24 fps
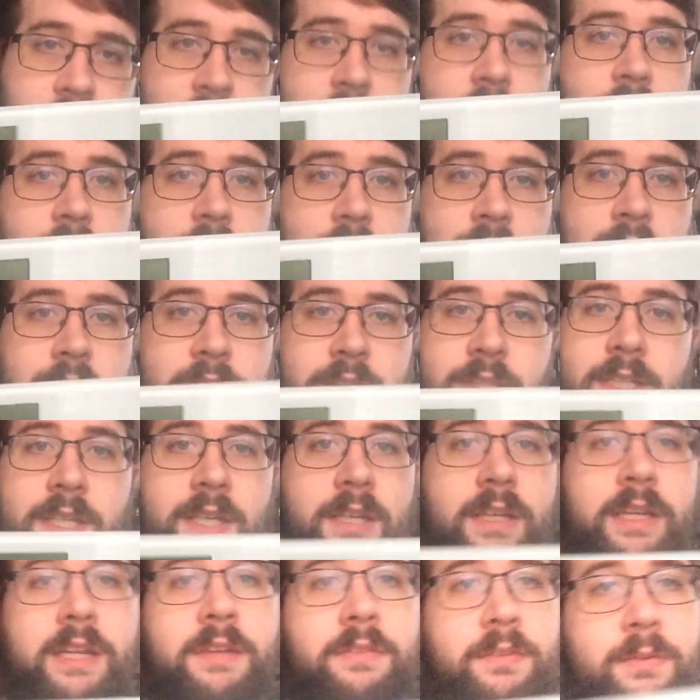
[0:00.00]
you can see
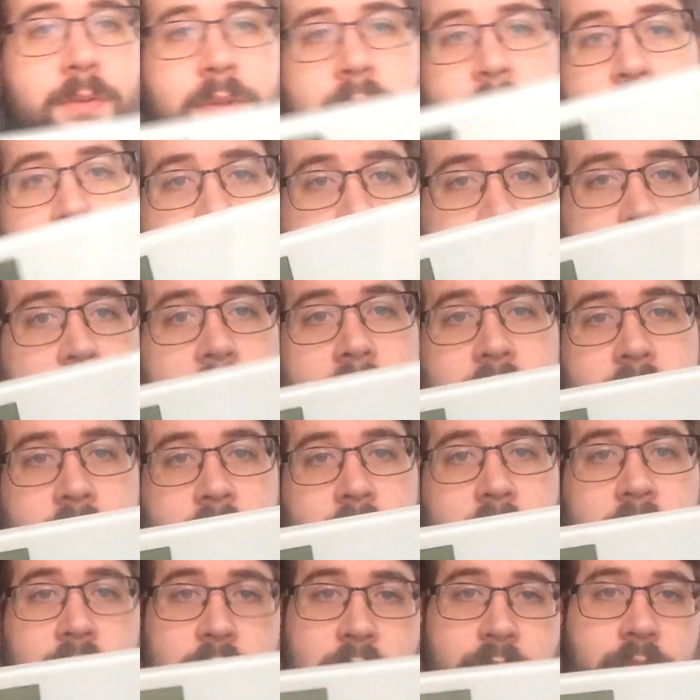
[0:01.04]
it even when the bathroom light's on.